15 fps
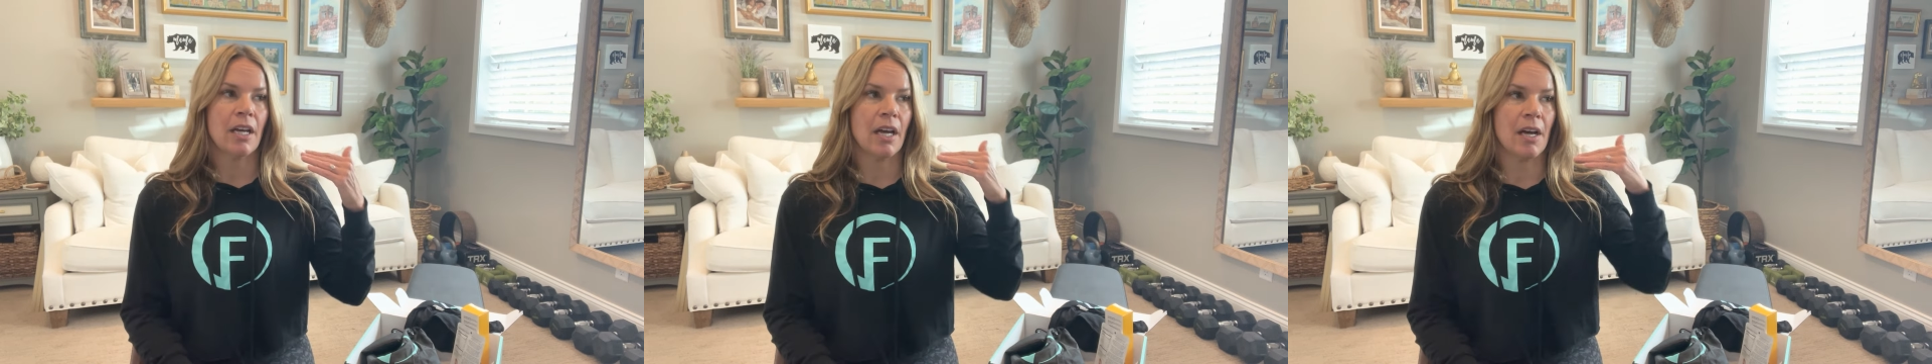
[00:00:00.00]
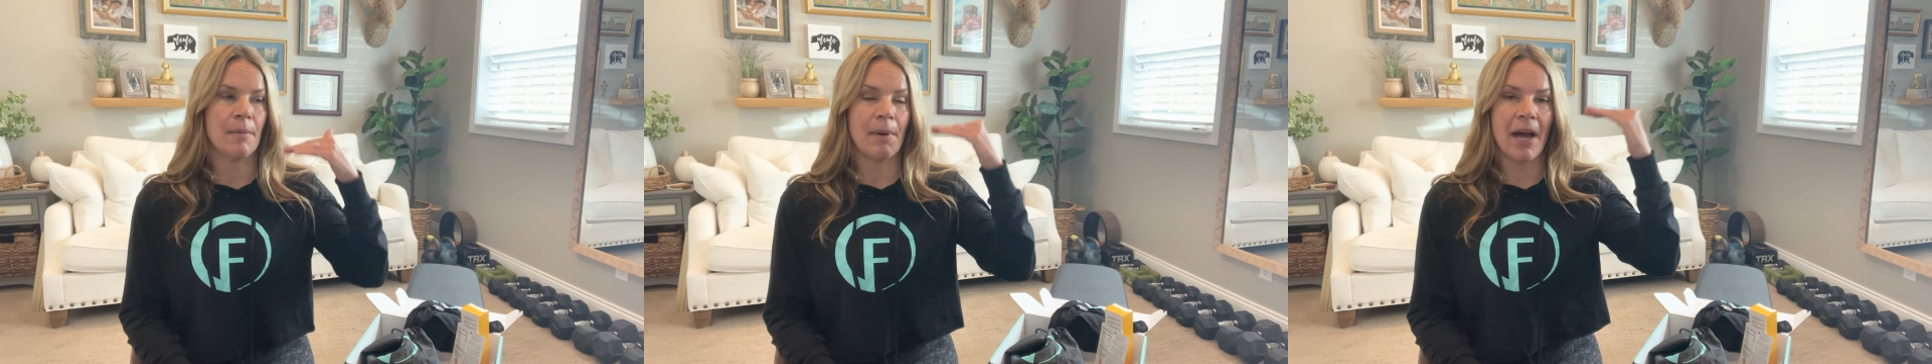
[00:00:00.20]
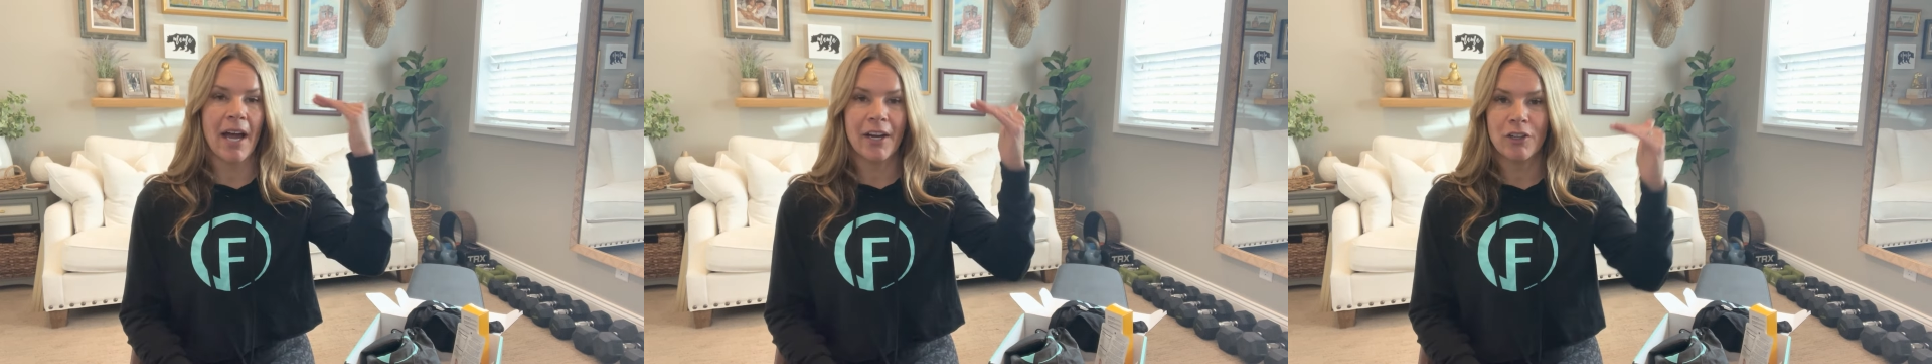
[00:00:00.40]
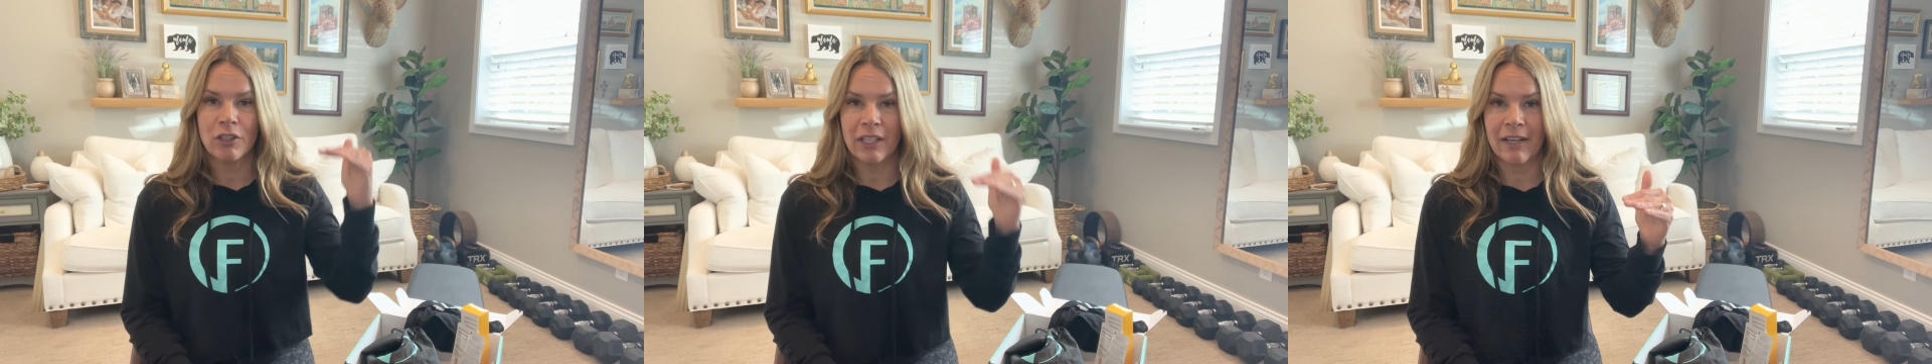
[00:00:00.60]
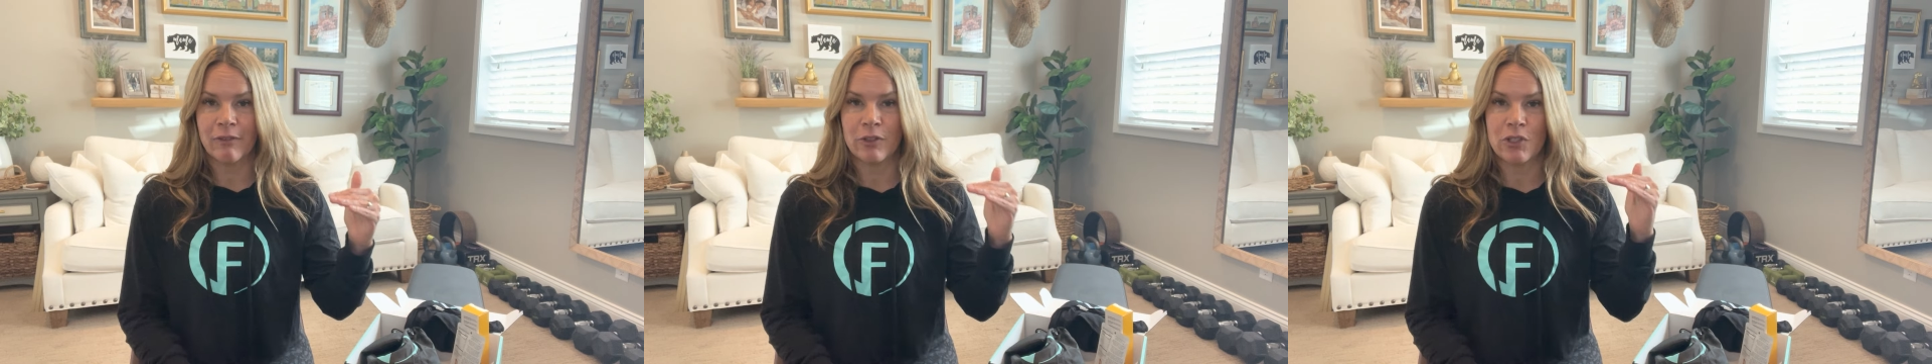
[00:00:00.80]
higher
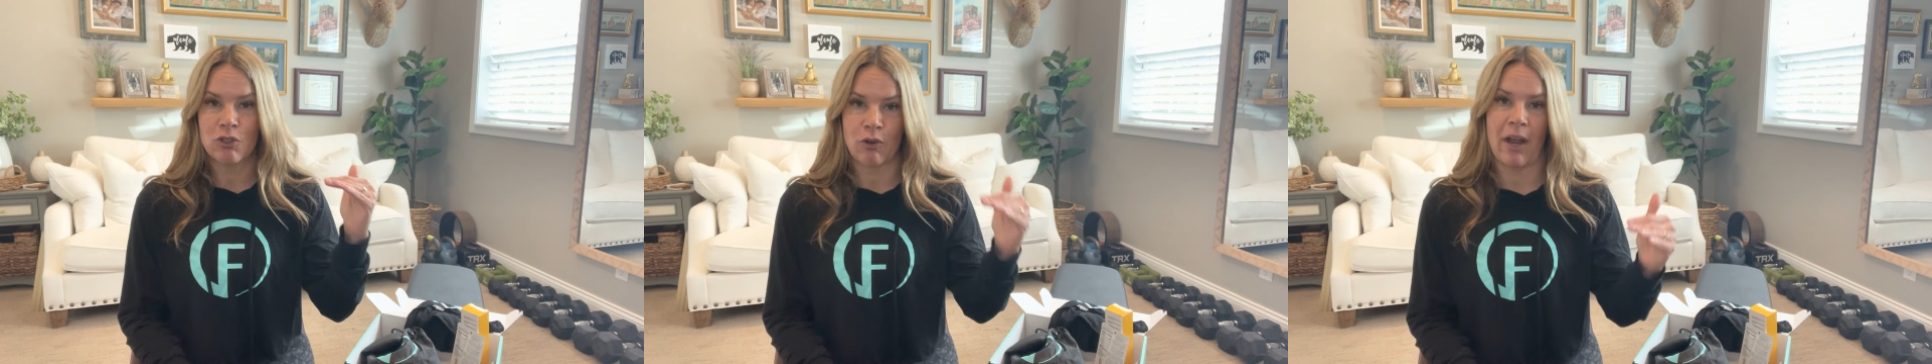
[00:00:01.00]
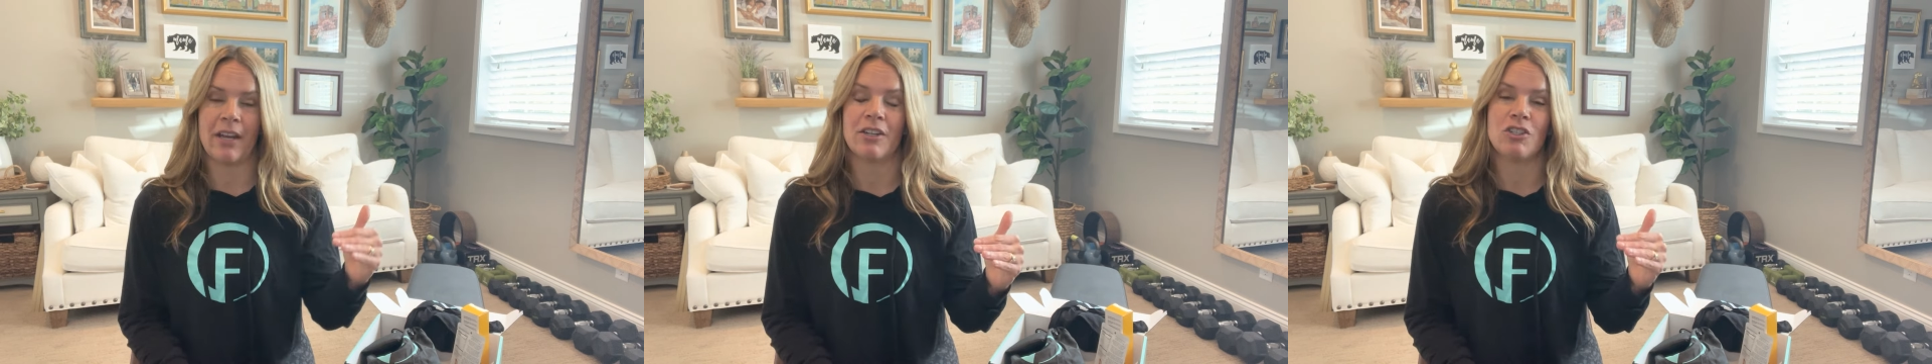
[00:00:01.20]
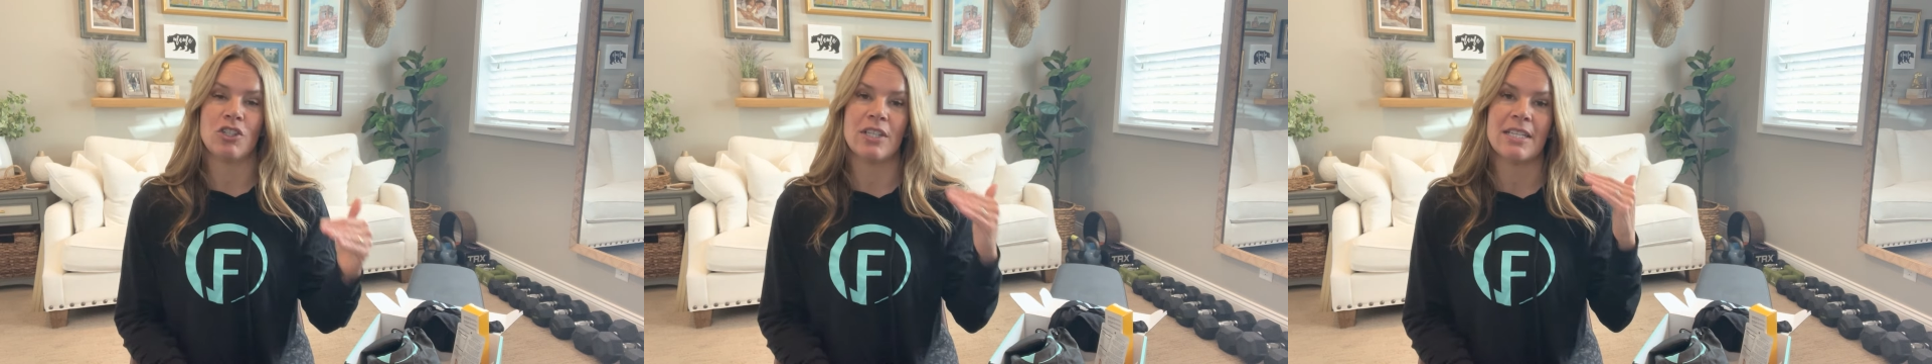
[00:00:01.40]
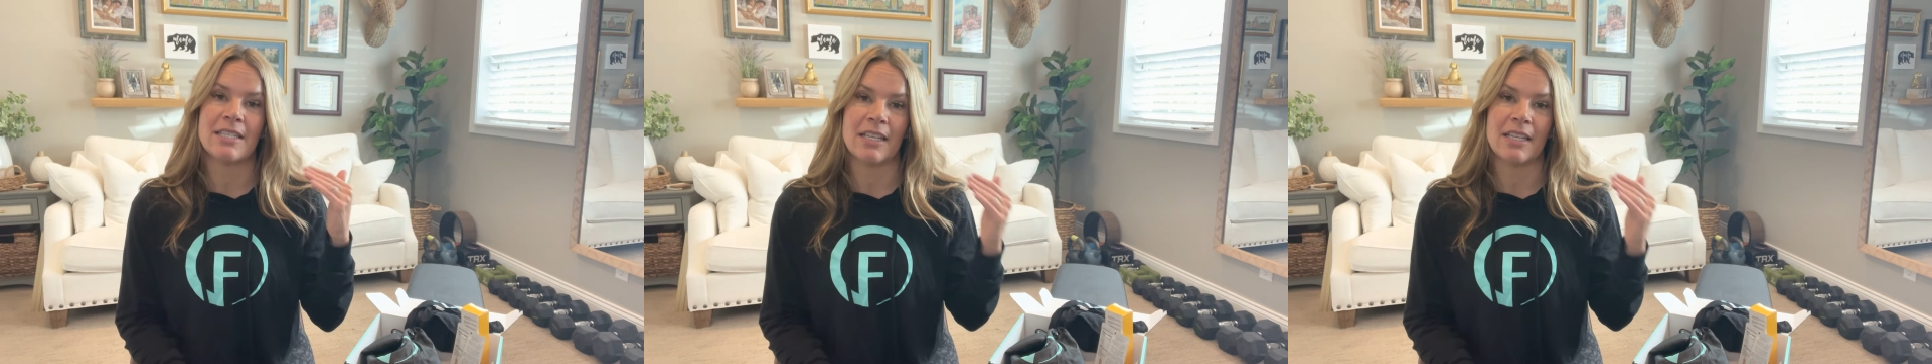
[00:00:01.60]
level strategies